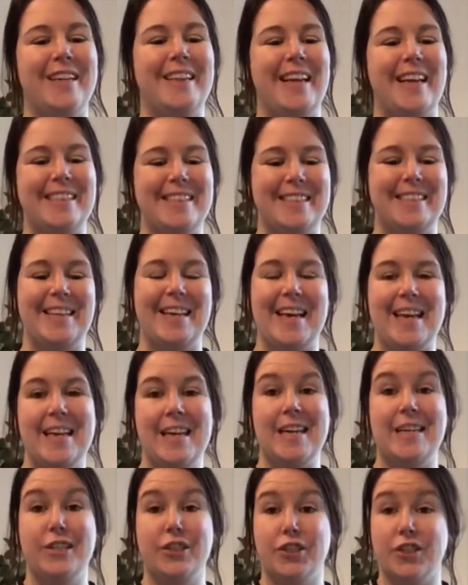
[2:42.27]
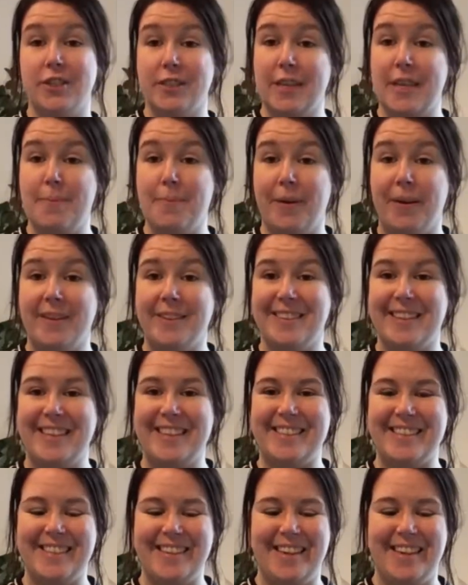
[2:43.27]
That's Ziggy in, just keeping us nice and